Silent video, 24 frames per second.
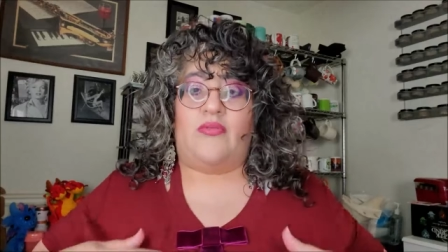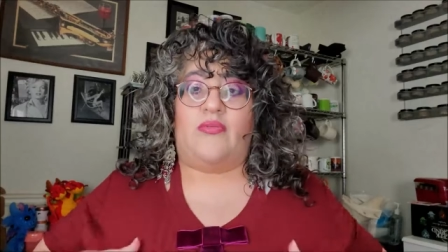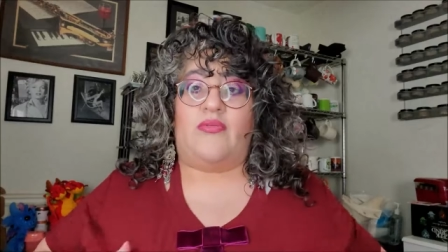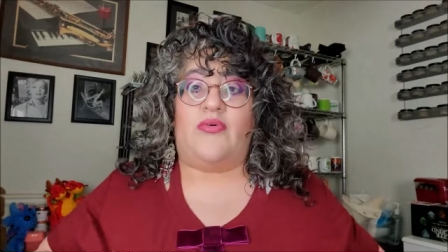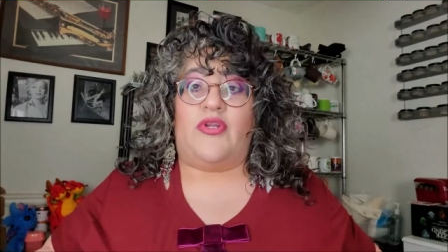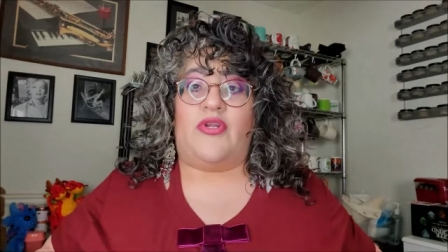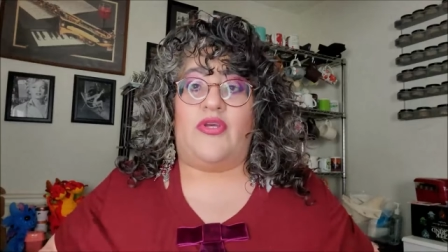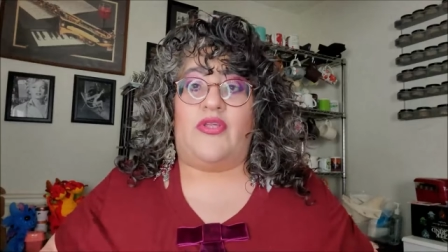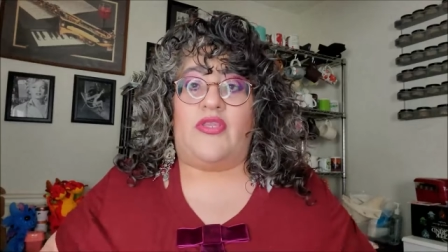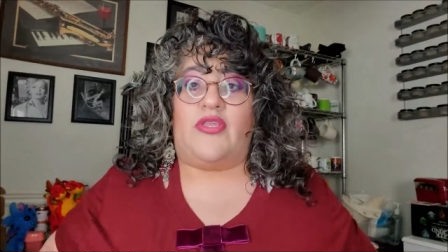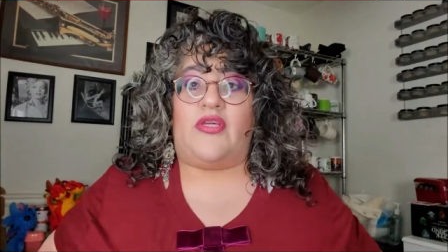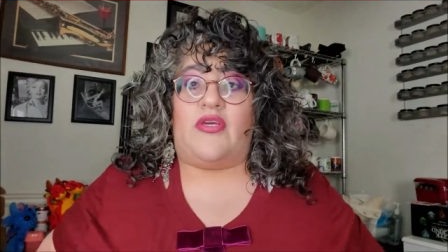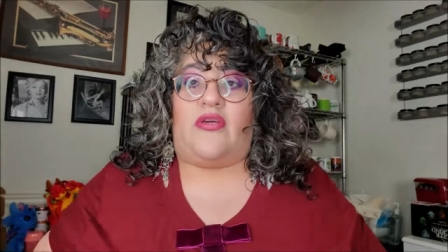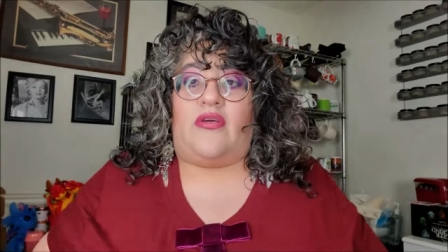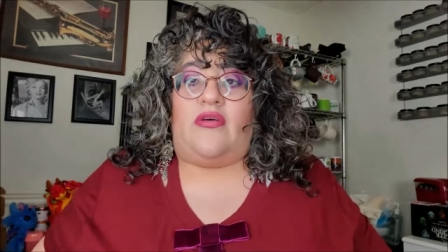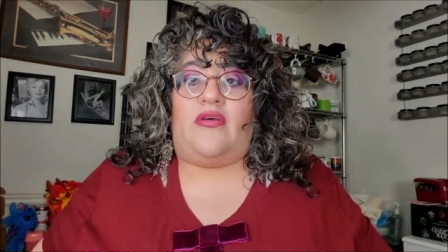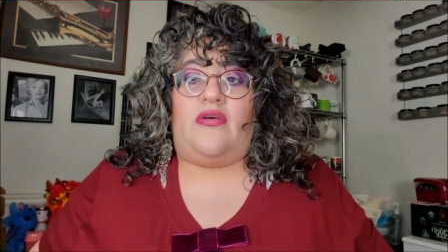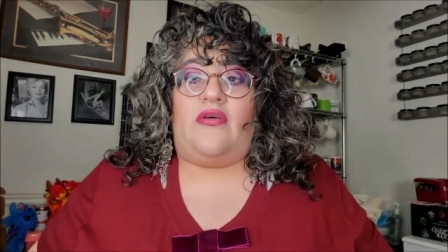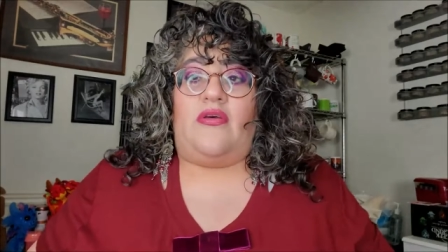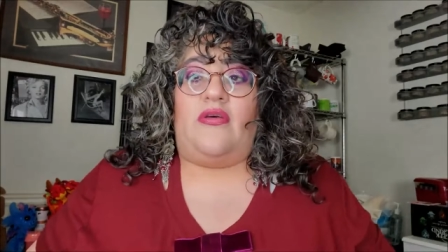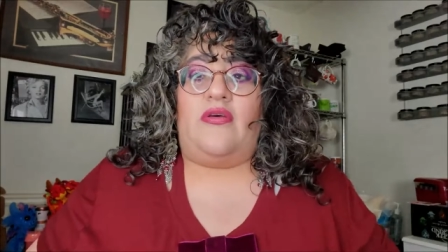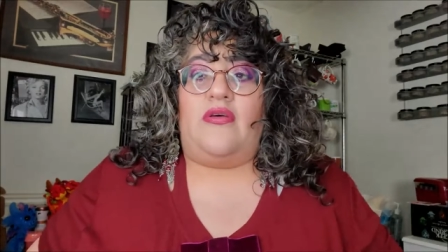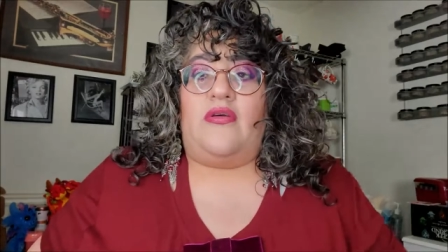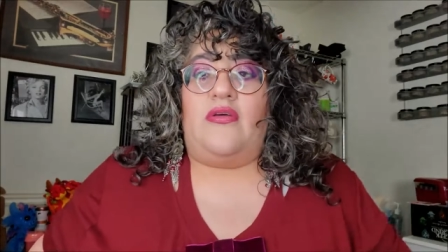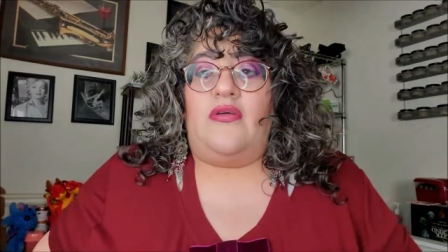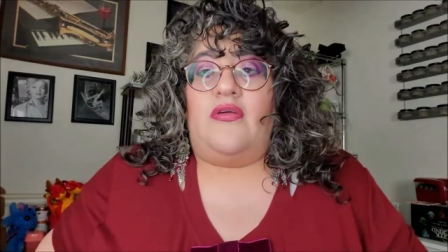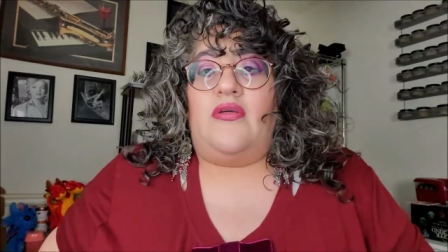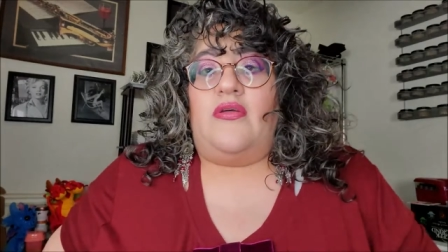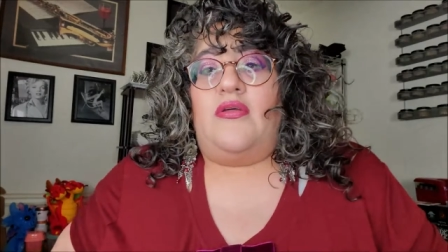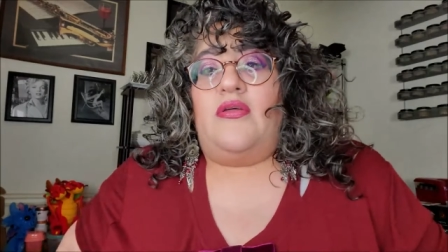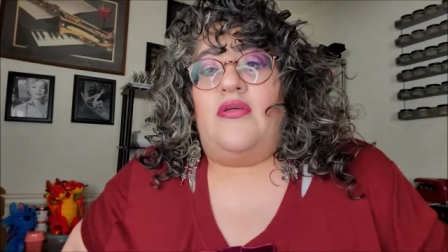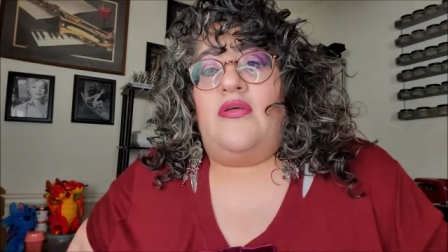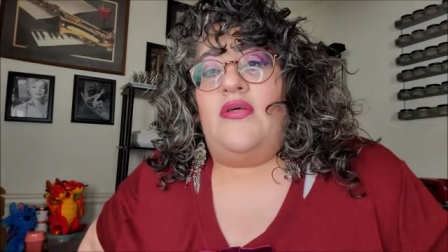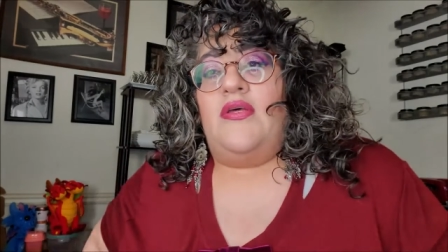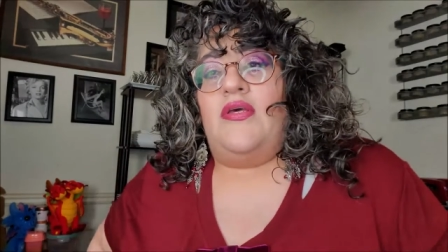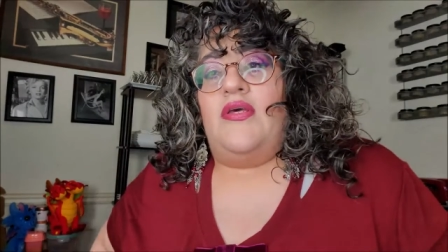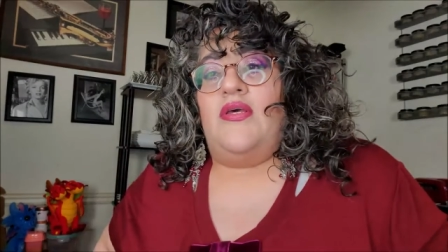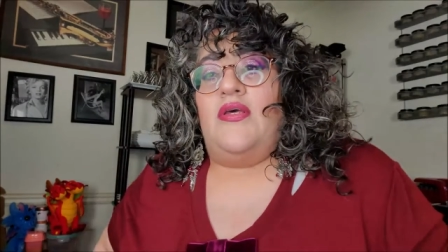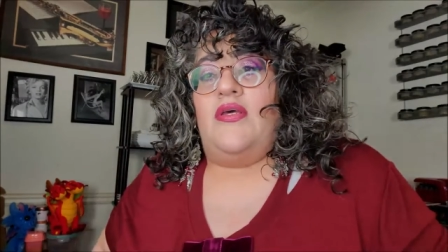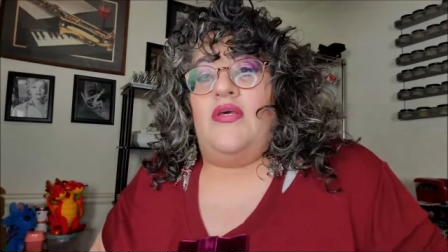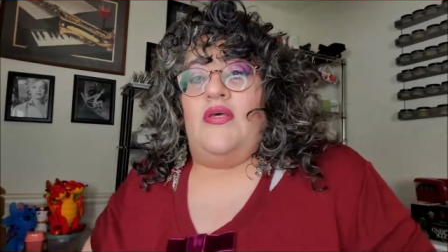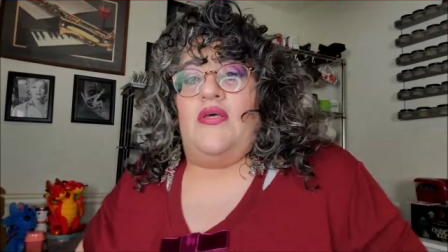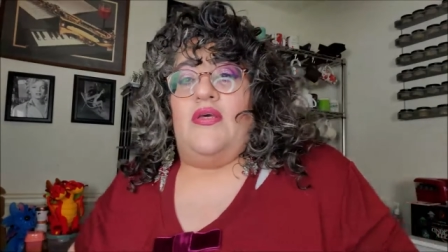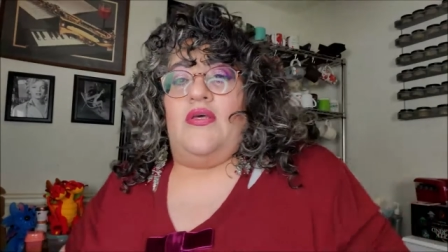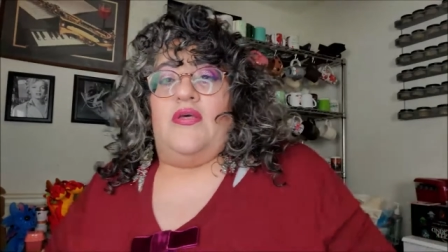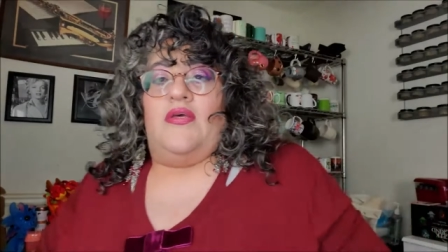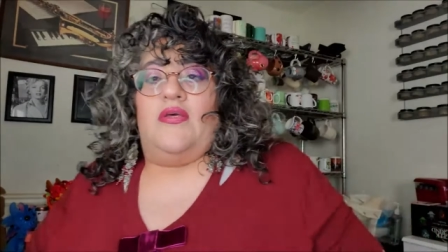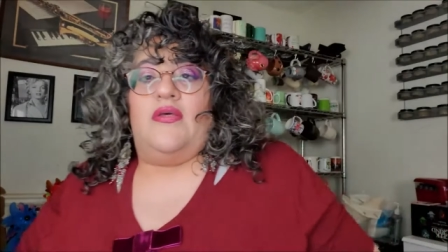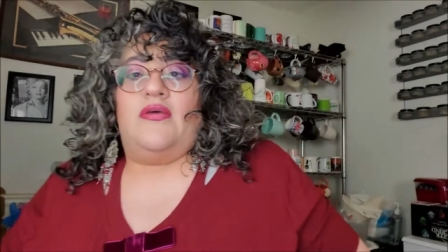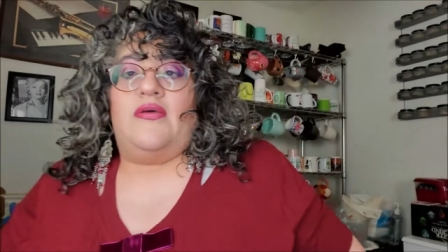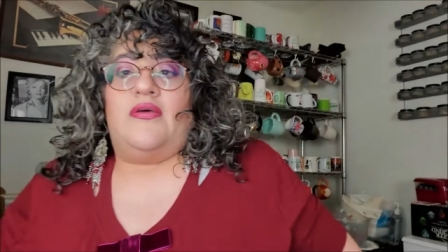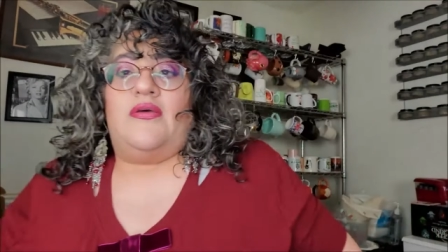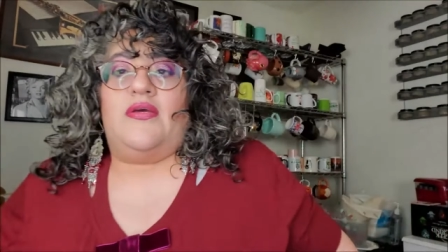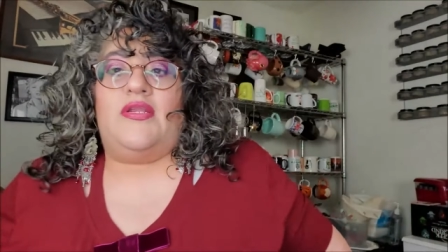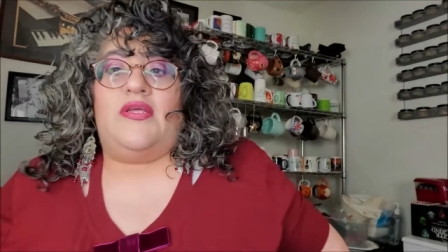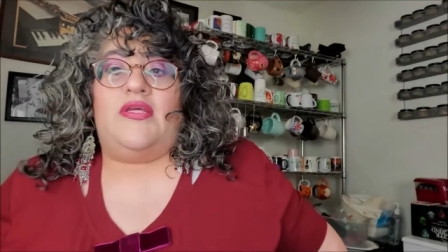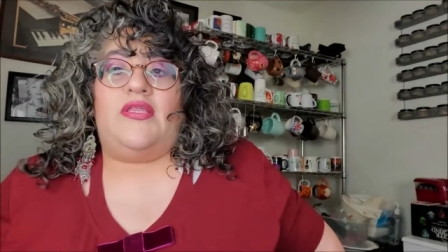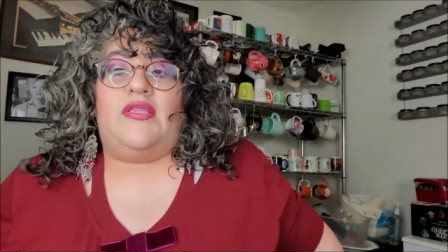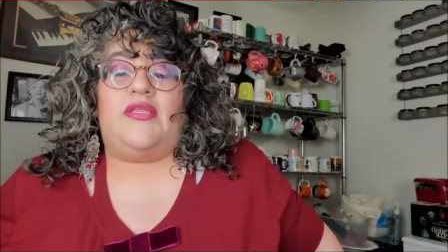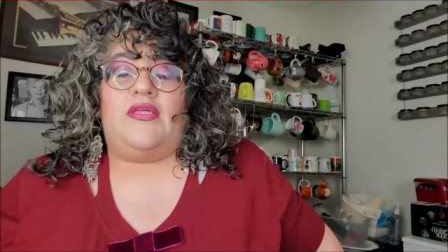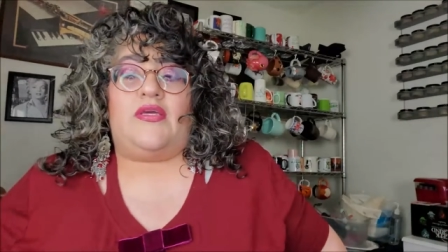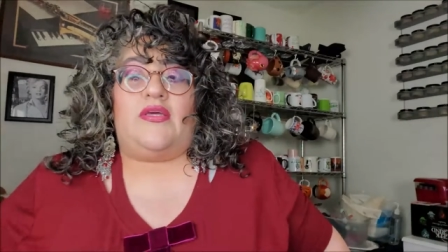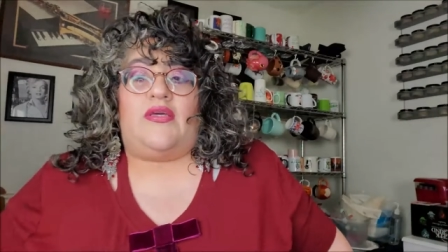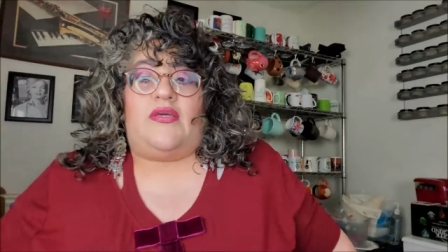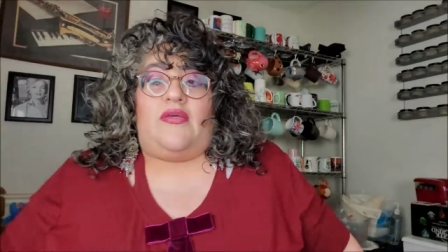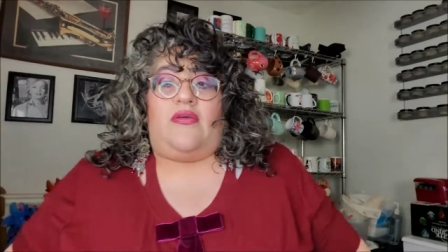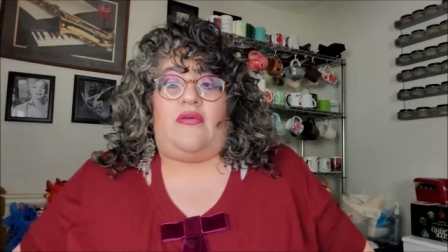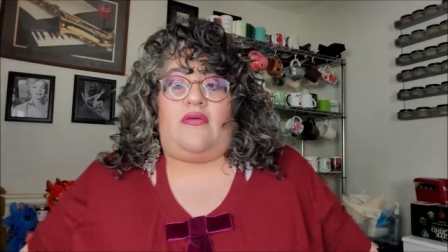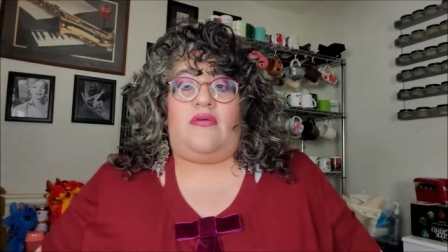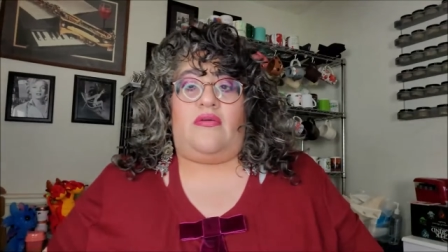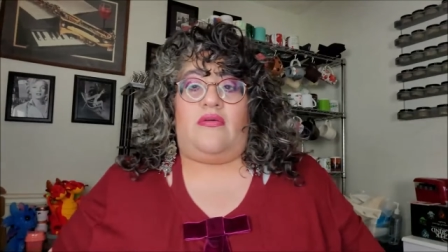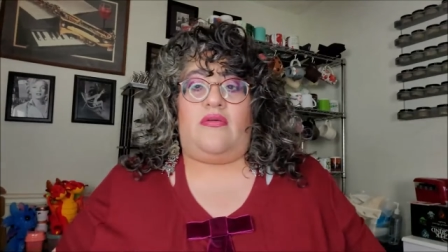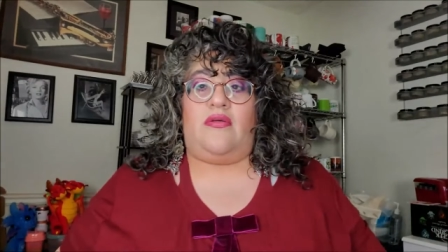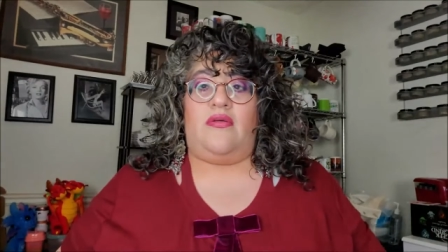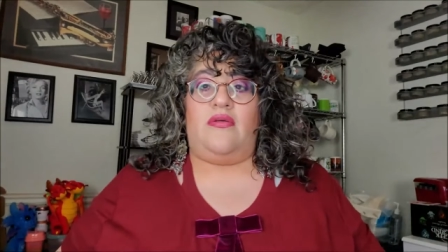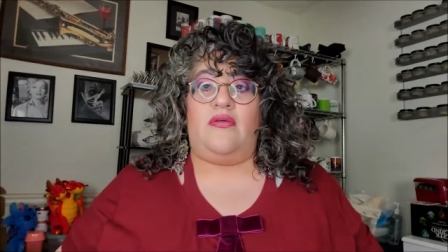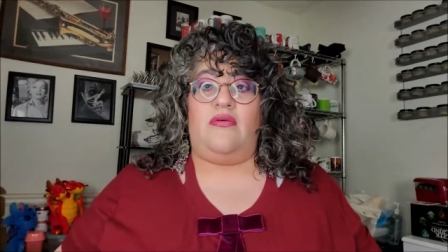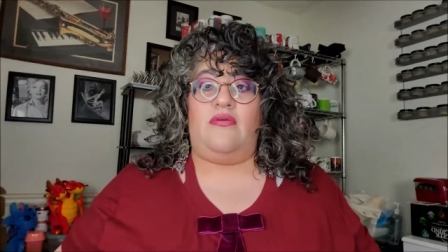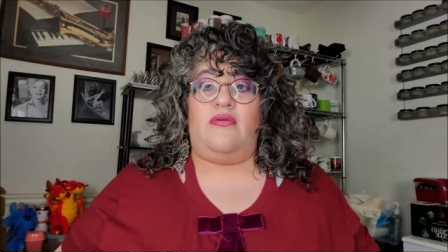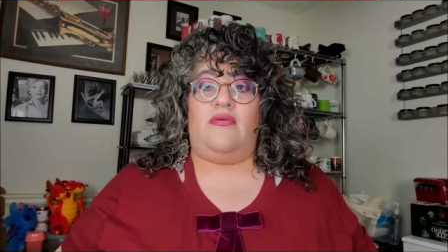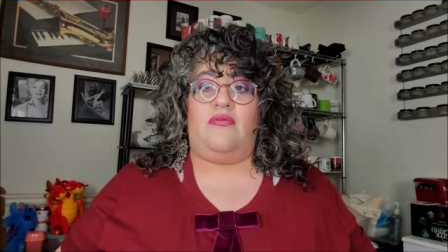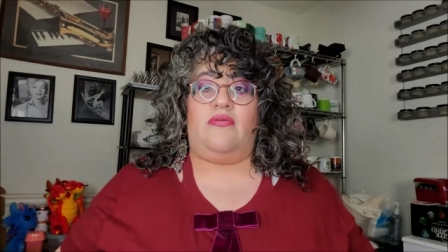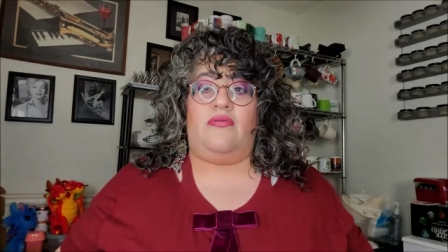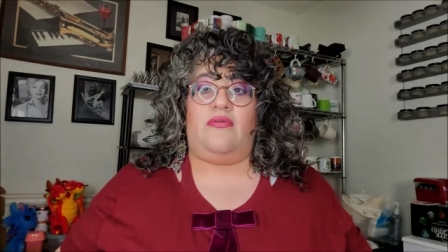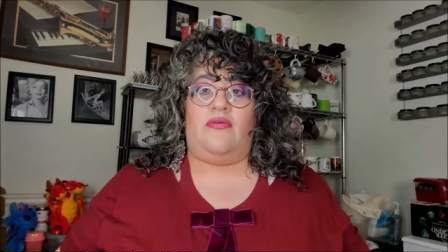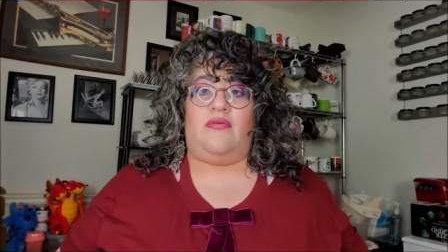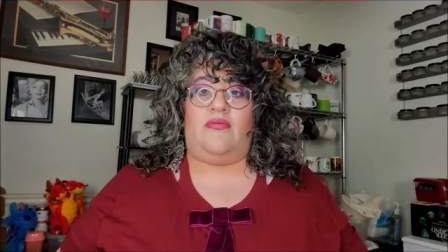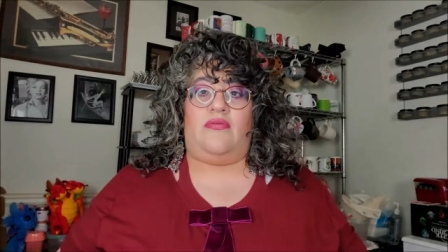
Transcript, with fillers: What do you think? What do you think? Ugh.